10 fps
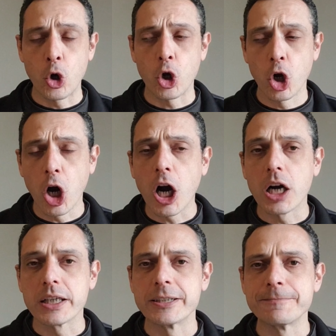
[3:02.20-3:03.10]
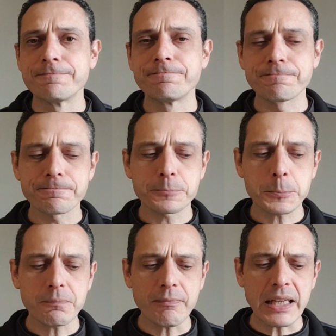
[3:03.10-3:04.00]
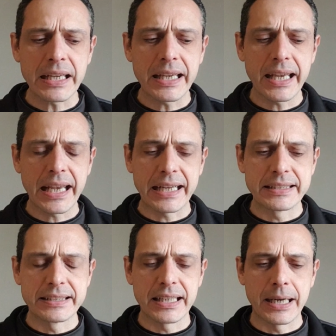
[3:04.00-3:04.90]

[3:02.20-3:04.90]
Hong Kong, and